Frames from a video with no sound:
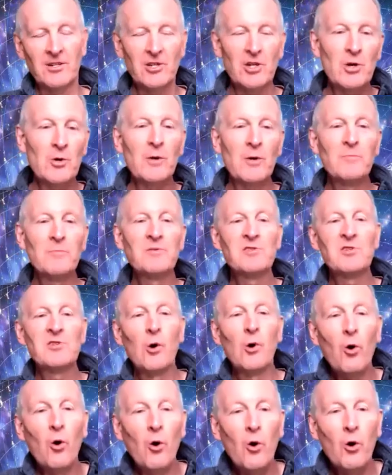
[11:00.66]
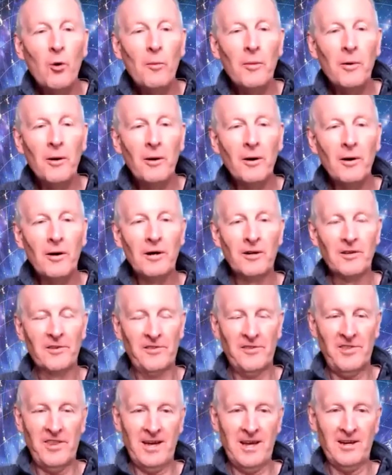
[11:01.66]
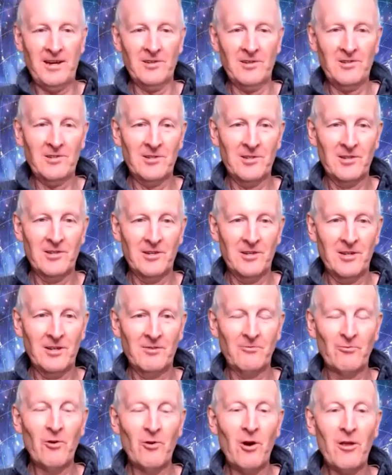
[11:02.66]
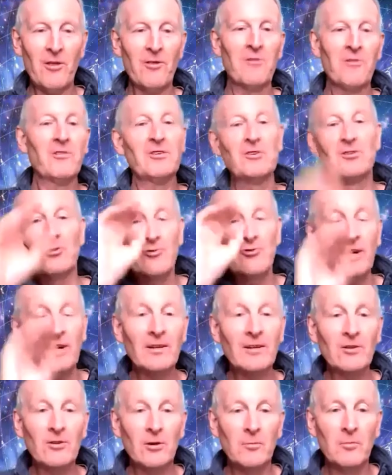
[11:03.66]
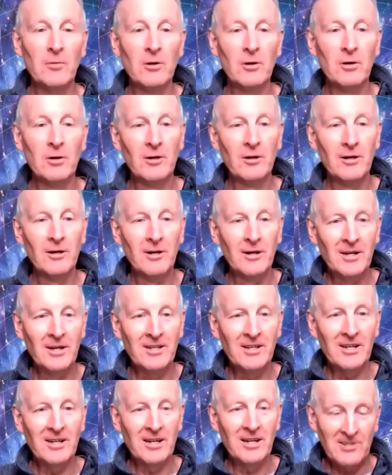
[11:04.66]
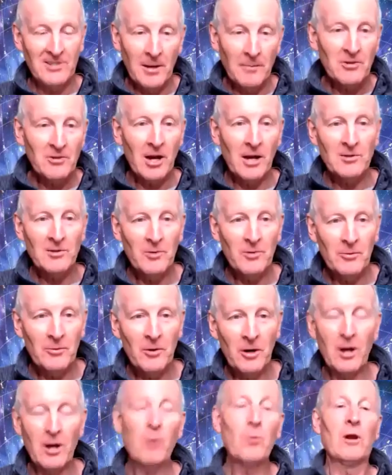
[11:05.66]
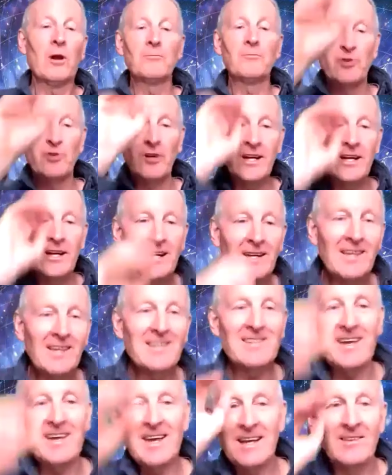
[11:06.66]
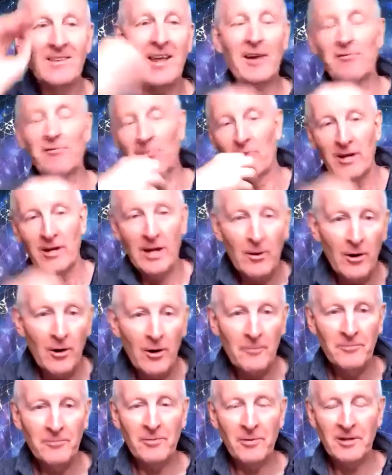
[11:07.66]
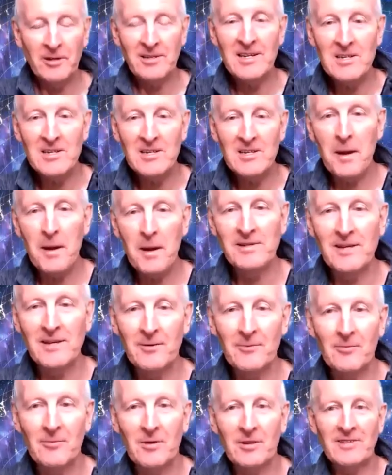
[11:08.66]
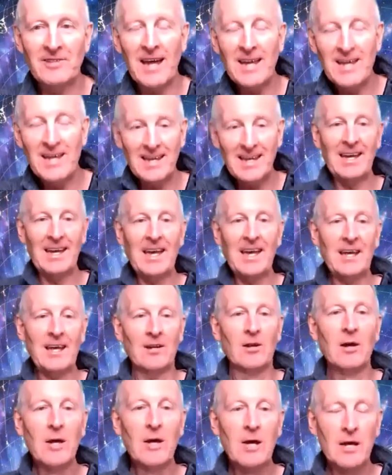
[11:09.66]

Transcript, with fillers: You absorb things rather than drink them. You know, sometimes we want, oh, well, I'm drinking this in, therefore I know I'm participating and taking it in.